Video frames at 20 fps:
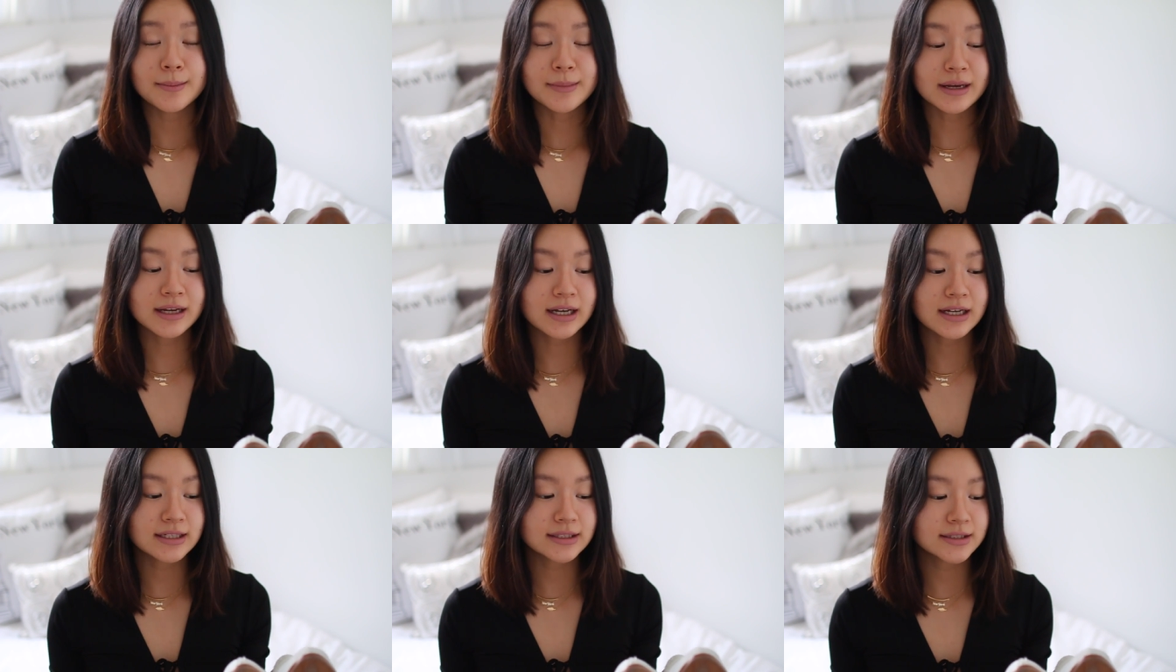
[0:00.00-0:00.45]

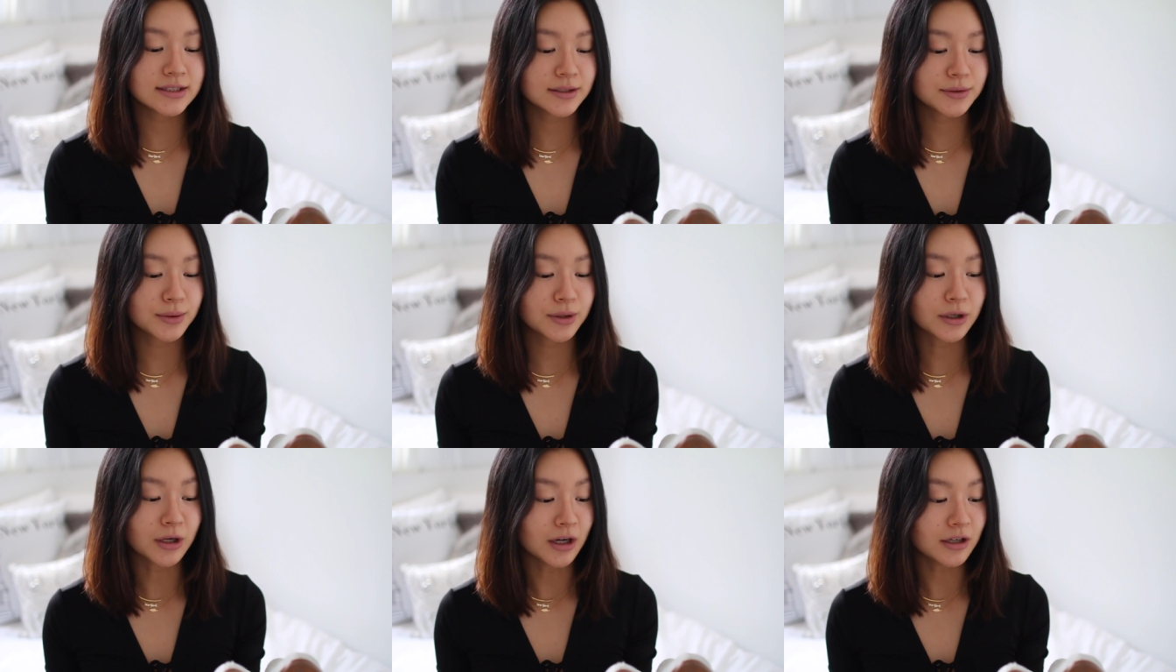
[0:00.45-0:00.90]
because
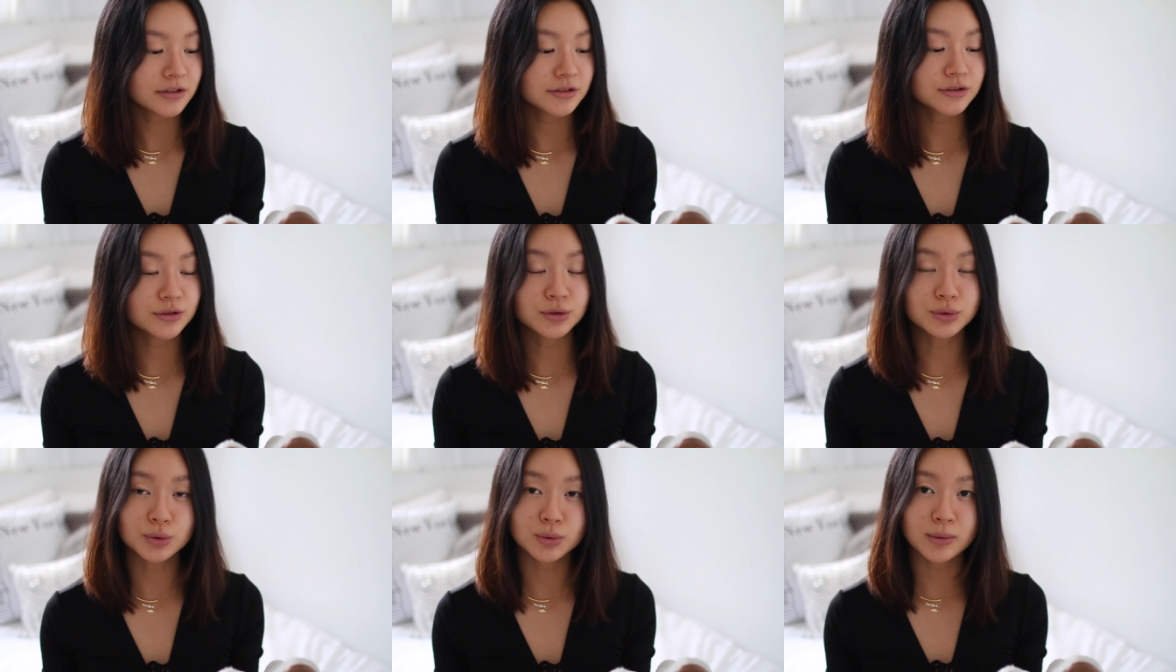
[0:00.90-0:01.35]
they were
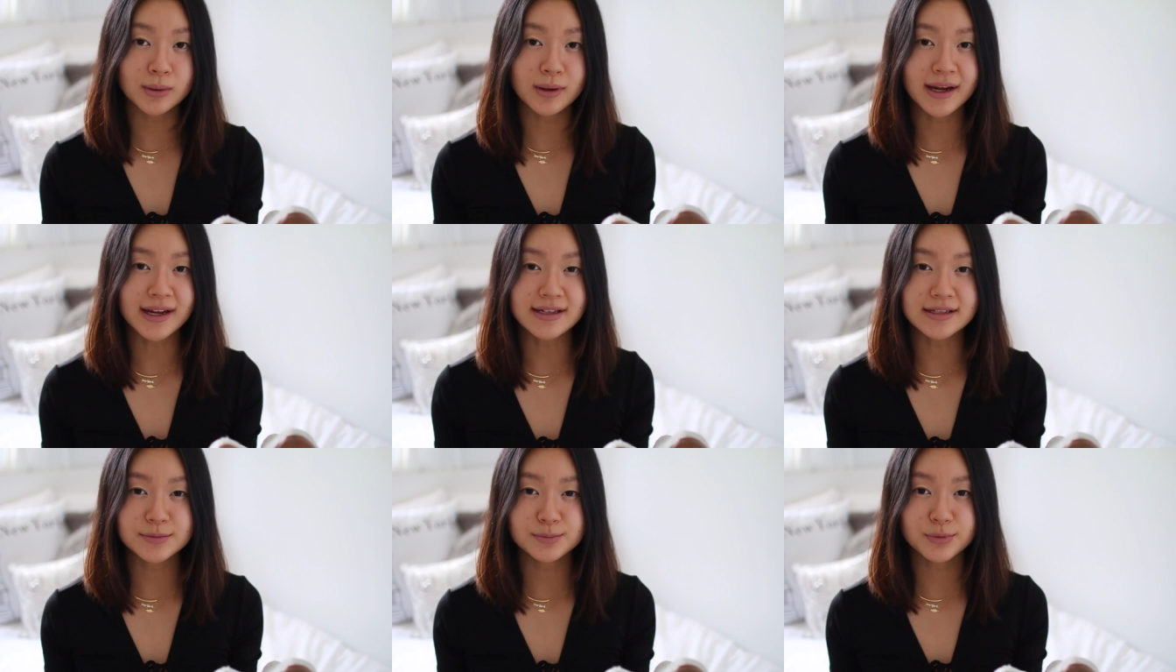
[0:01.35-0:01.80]
also
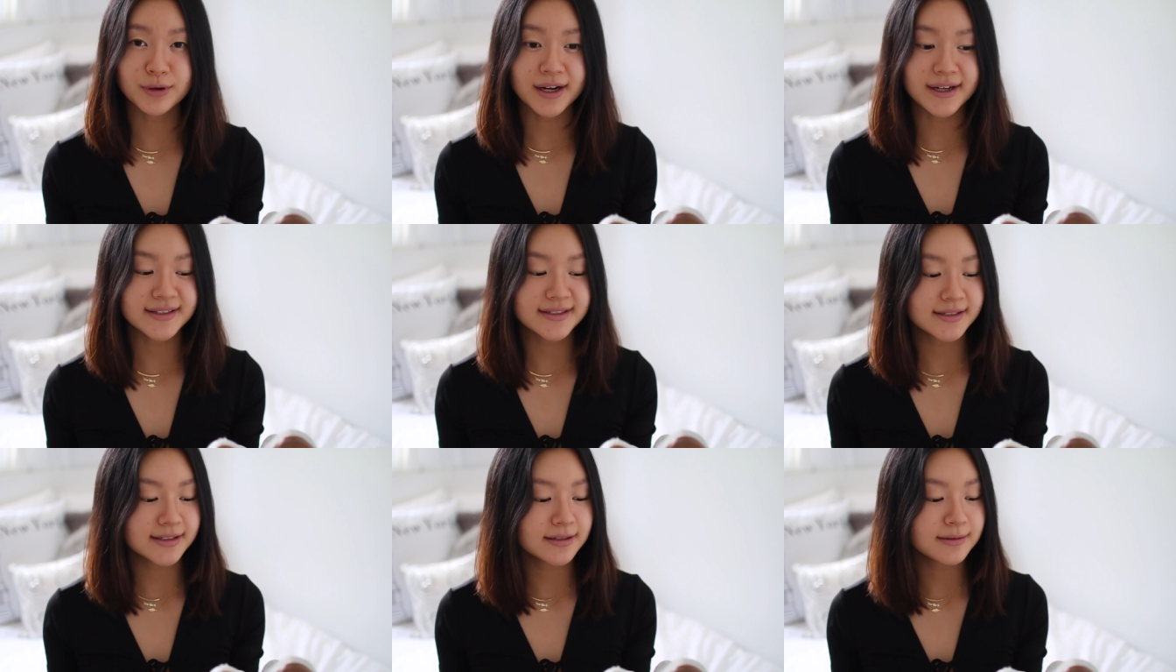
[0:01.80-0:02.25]
quite
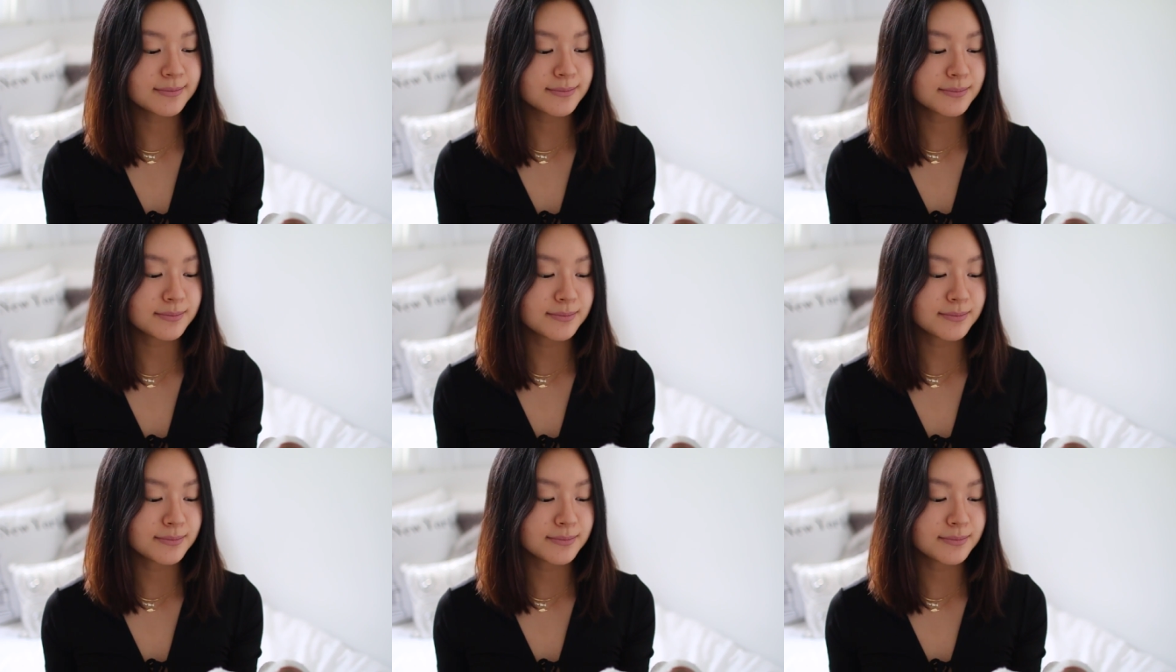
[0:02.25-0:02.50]
pricey.